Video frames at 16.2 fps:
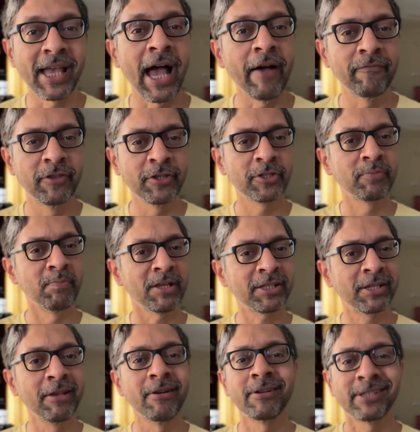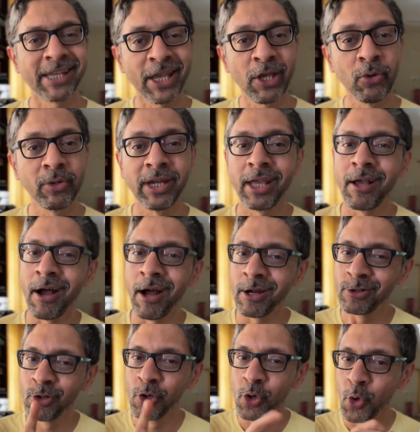have this muscular security guard
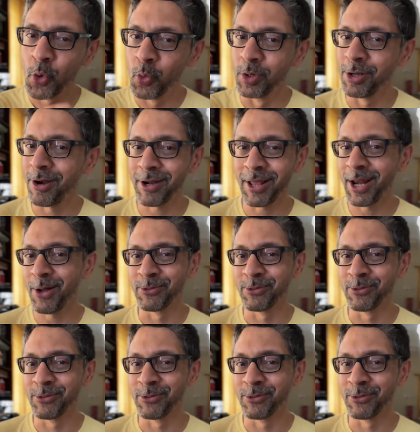who will not allow